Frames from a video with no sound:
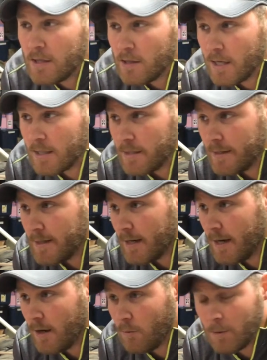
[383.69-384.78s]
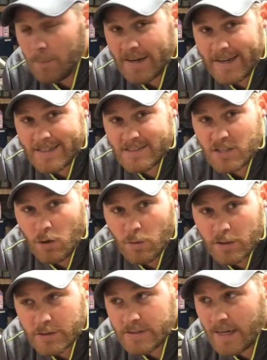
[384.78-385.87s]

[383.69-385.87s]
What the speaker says: Luckily, one of my dad's coworkers